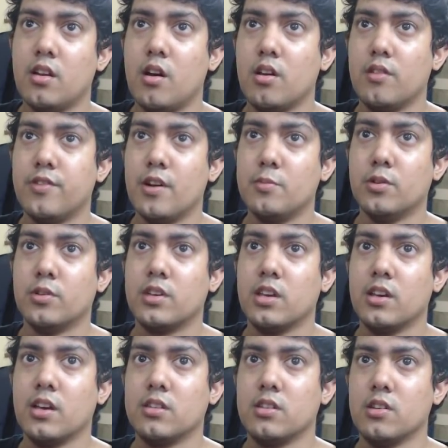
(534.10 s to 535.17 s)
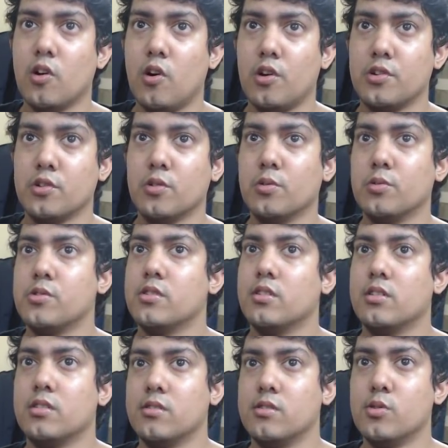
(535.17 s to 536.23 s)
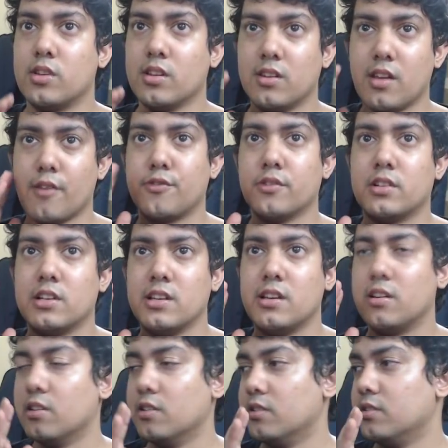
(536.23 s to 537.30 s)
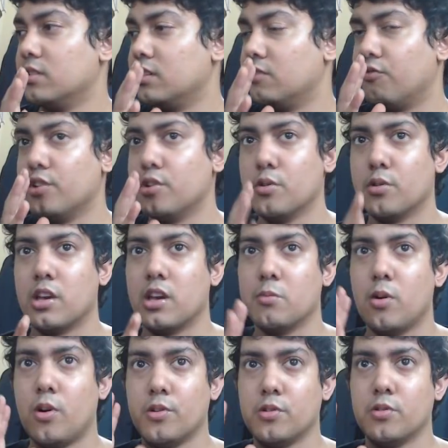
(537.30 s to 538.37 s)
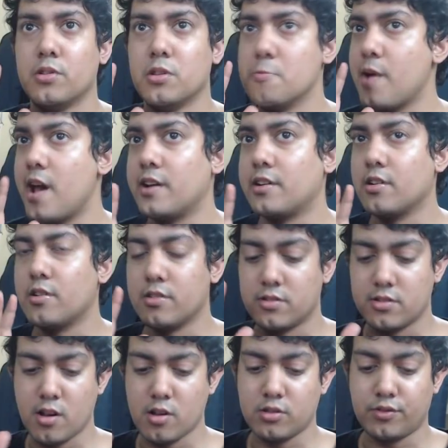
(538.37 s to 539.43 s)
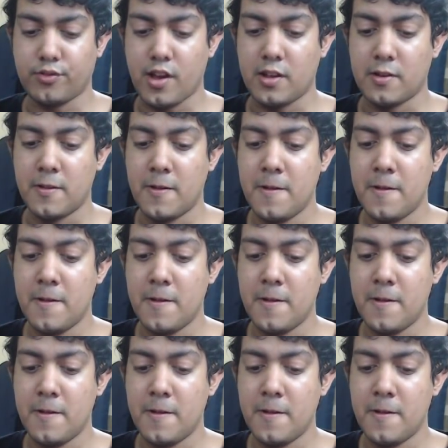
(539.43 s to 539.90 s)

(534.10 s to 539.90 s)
If I'm looking at the audio, you can definitely hear the video game audio in the background. It sounds fine.